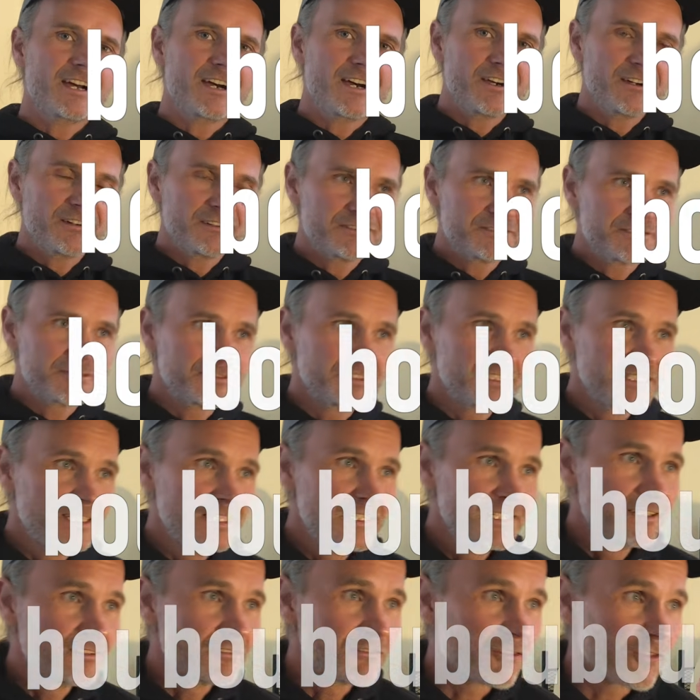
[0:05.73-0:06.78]
of
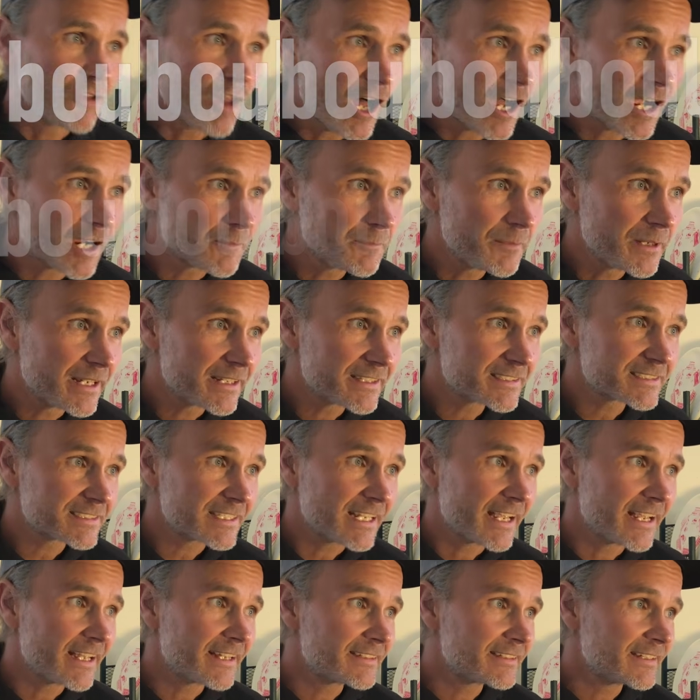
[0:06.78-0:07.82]
Vlogmas.
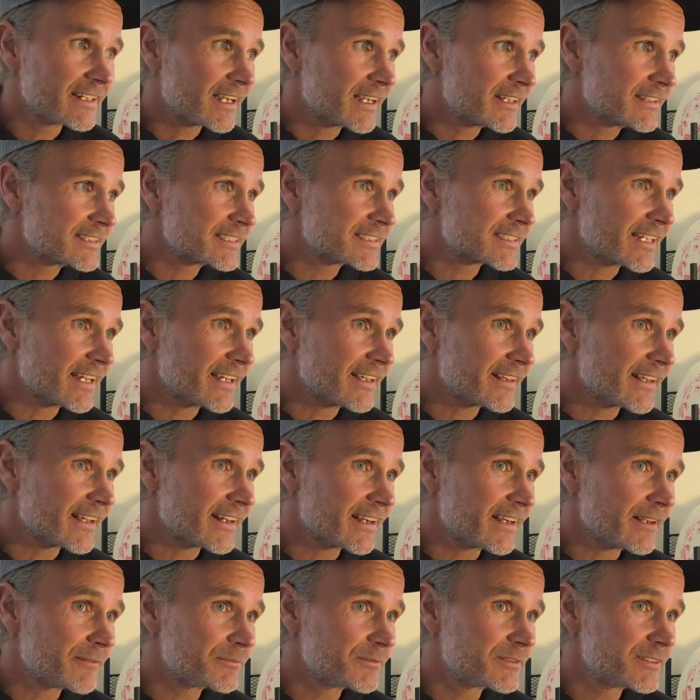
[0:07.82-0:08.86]
And I'd say
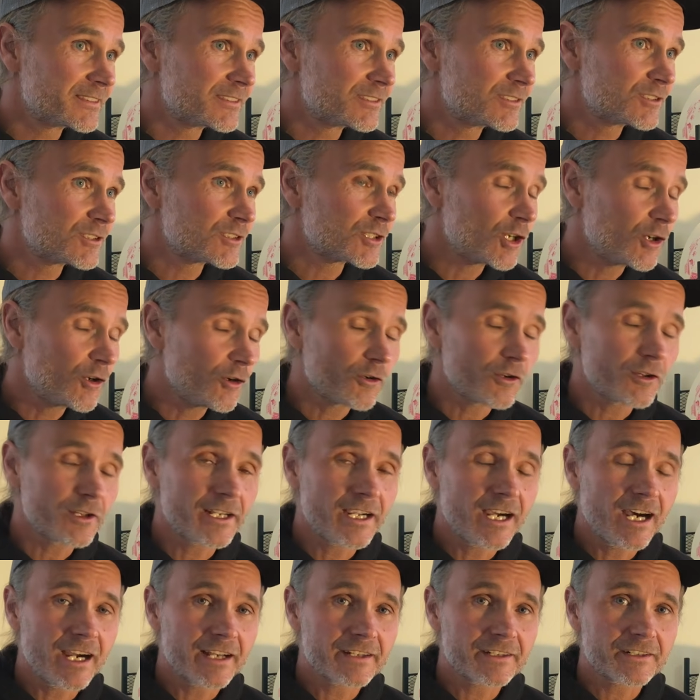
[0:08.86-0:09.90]
that I'm
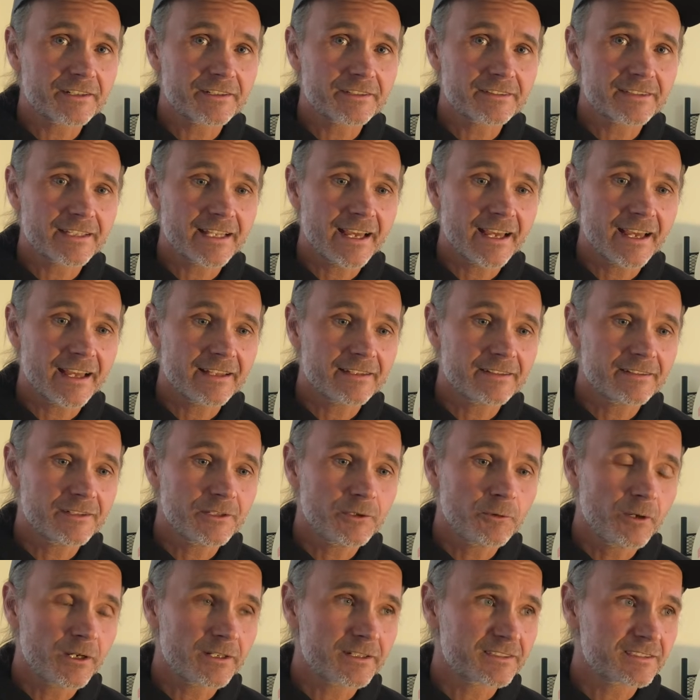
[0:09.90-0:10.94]
totally honored that
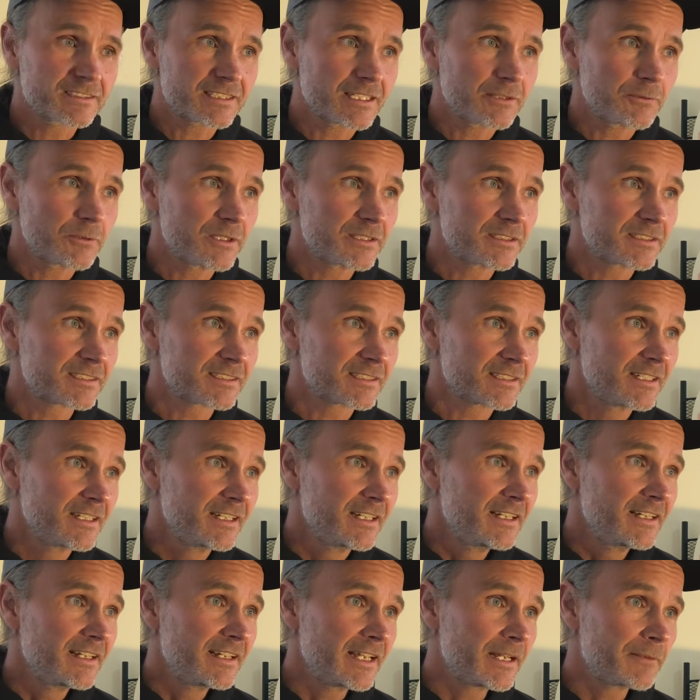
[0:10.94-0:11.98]
you want to see what's
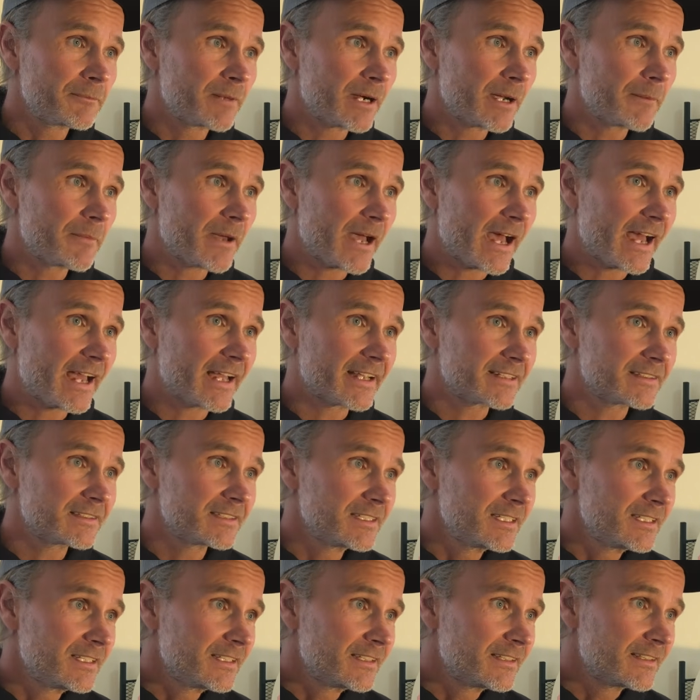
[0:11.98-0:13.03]
in my bag.
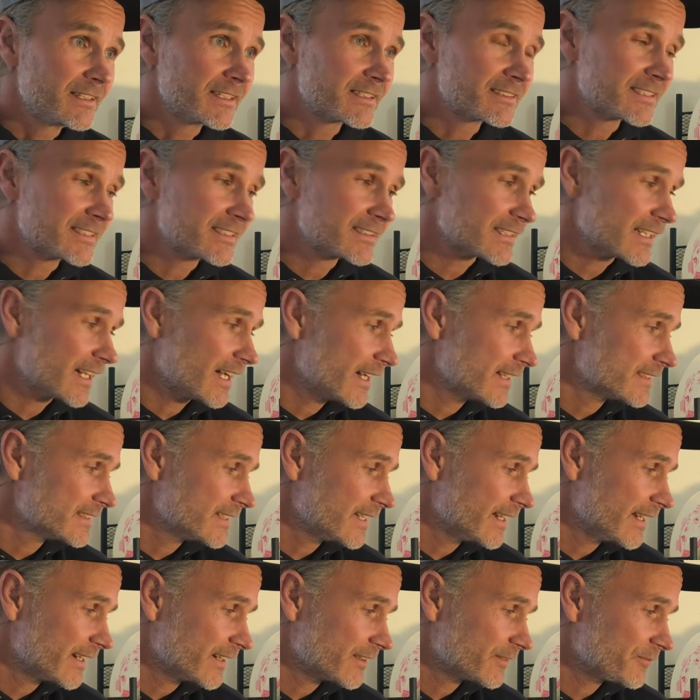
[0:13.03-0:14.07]
This is
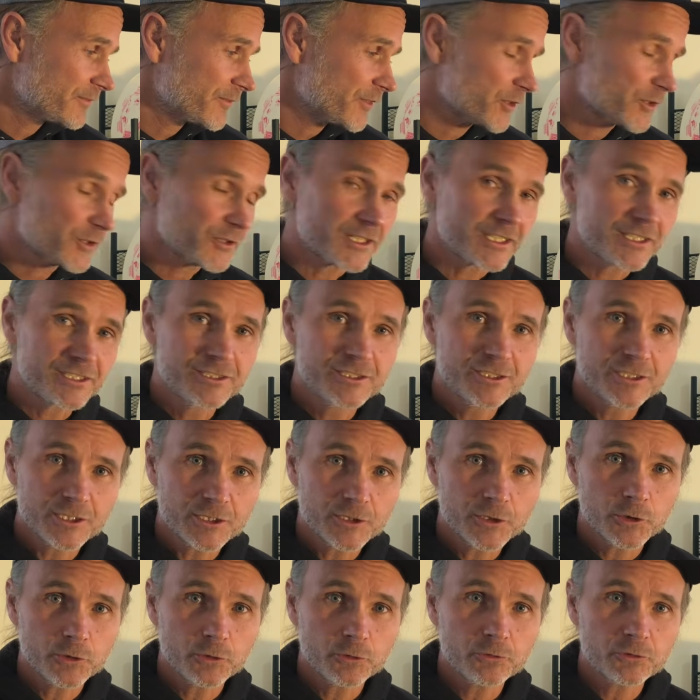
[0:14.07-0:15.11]
take
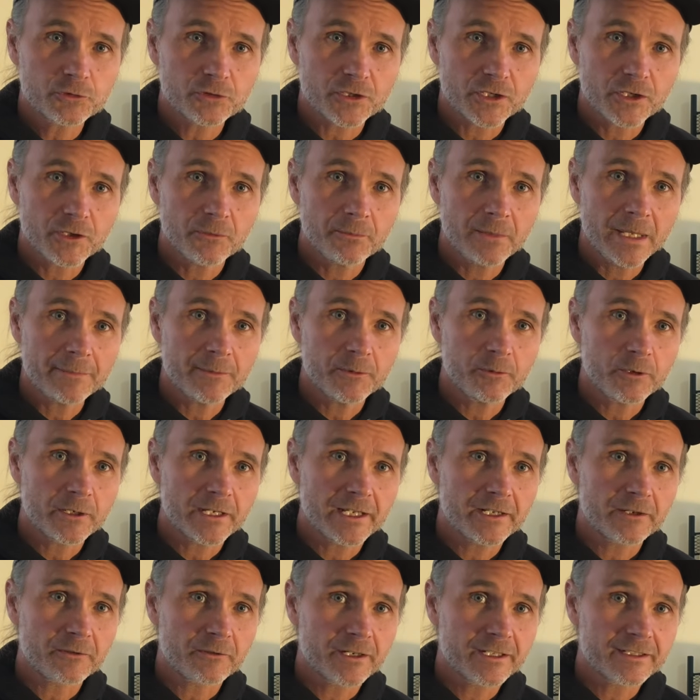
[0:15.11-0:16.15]
32, so maybe we'll
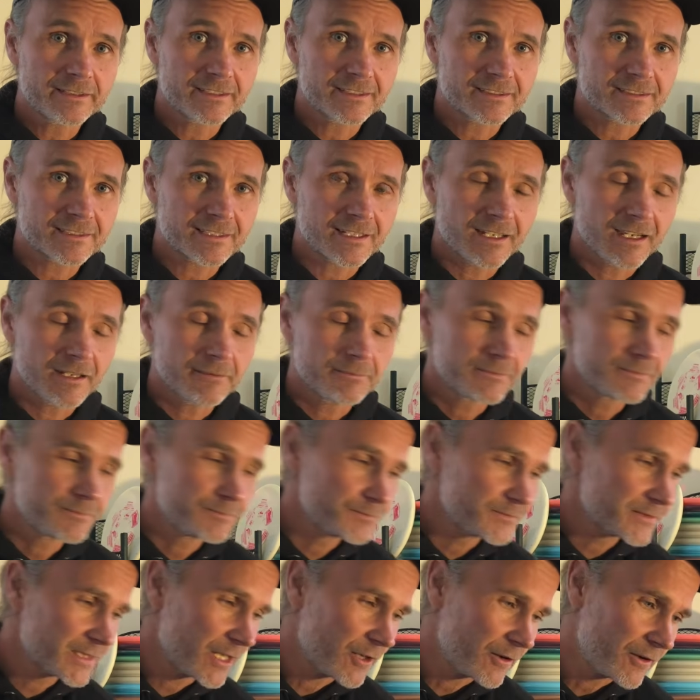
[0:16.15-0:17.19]
get it right this time.
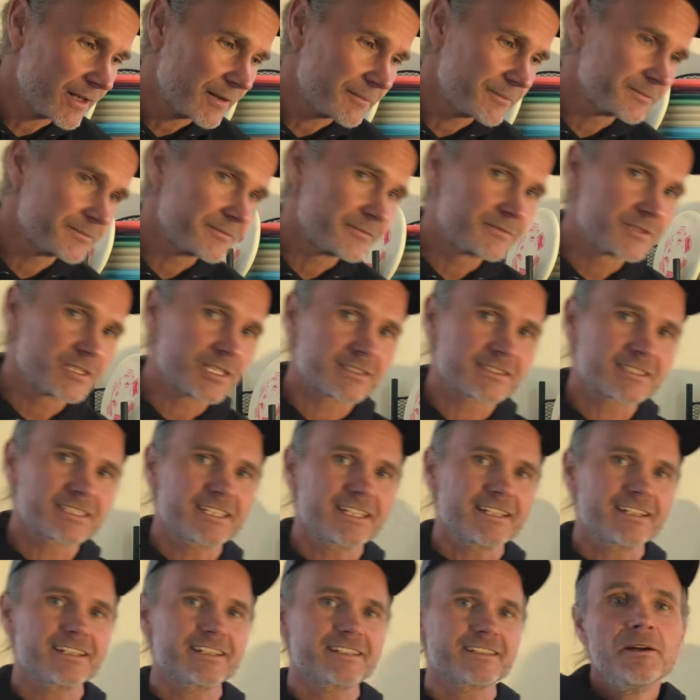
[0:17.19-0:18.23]
No, I'm just
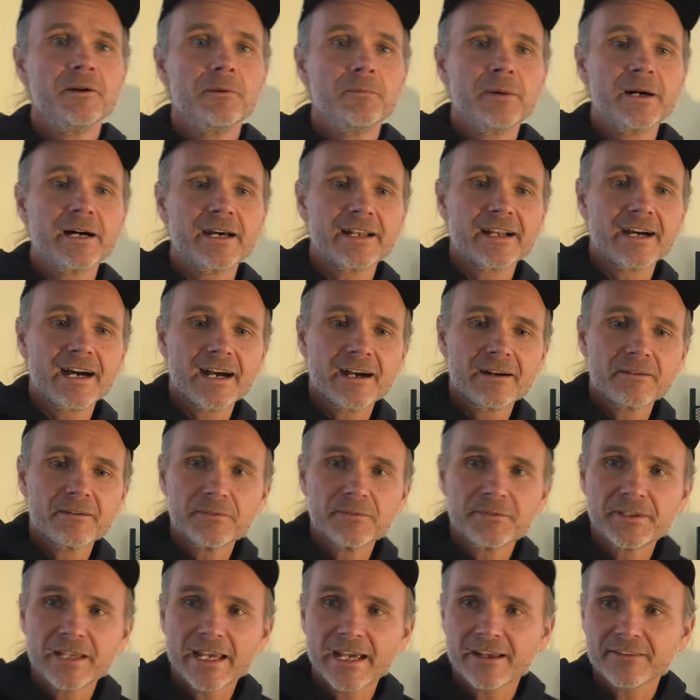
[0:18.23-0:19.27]
kidding. But
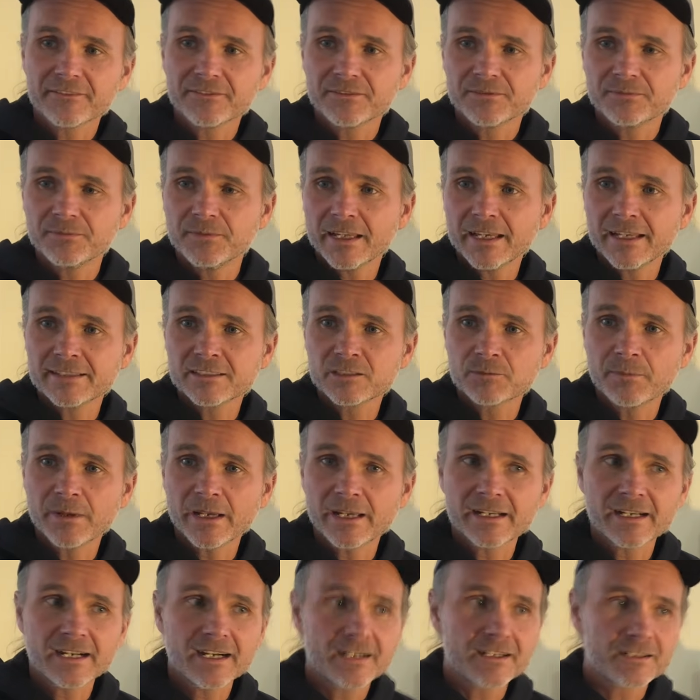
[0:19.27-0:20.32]
yeah, it's
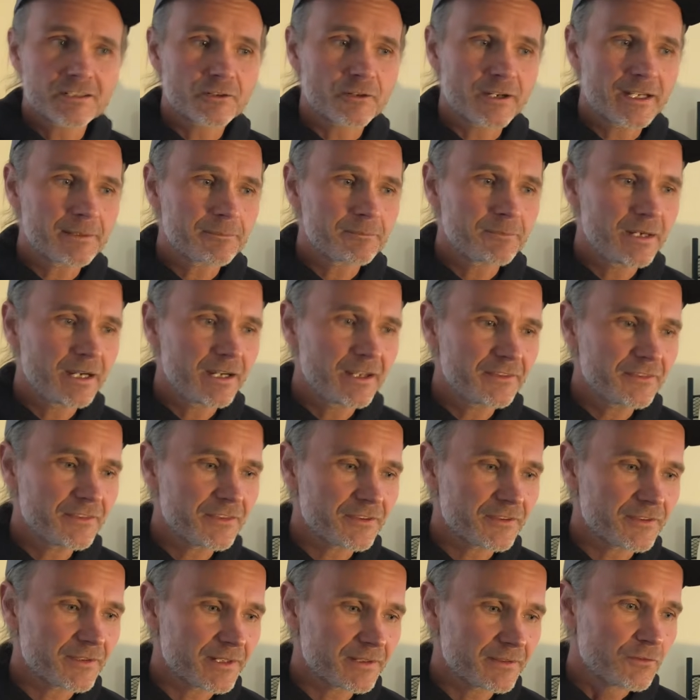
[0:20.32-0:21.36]
been a great
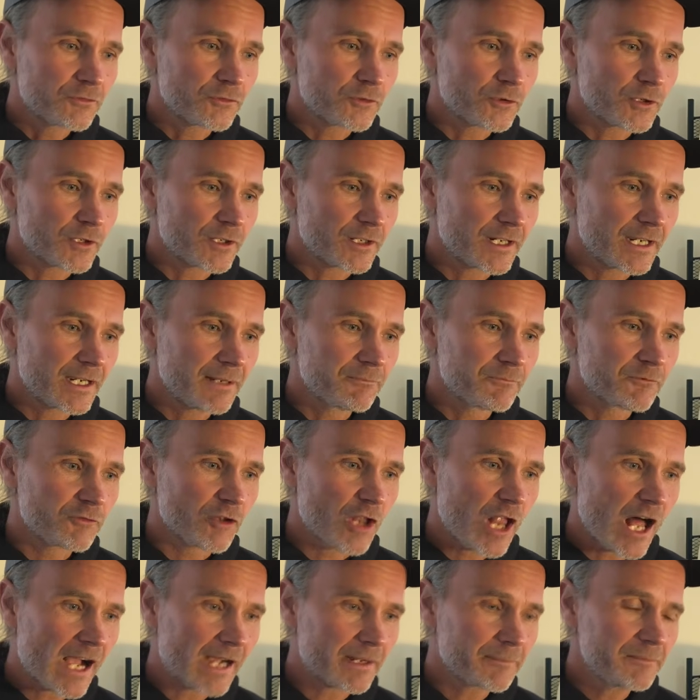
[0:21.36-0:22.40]
month for
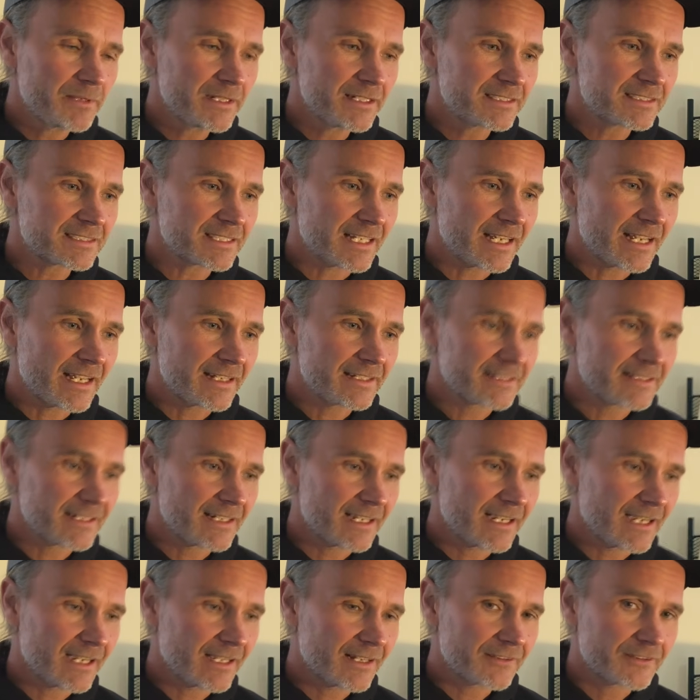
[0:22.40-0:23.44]
Vlogmas, and
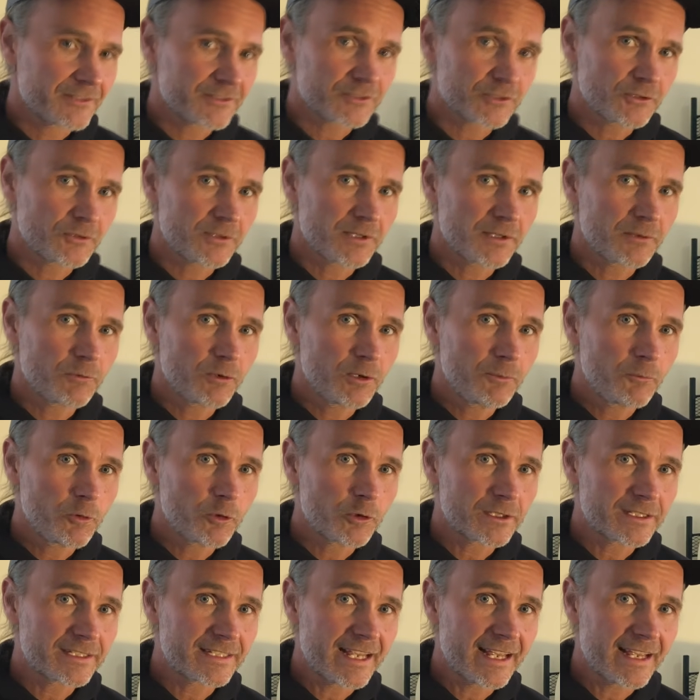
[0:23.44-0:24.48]
there's only one
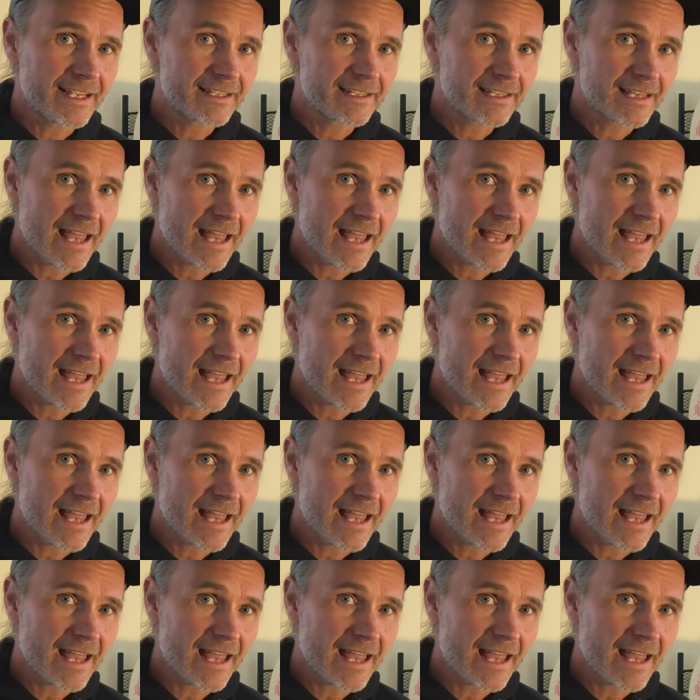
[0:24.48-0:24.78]
more day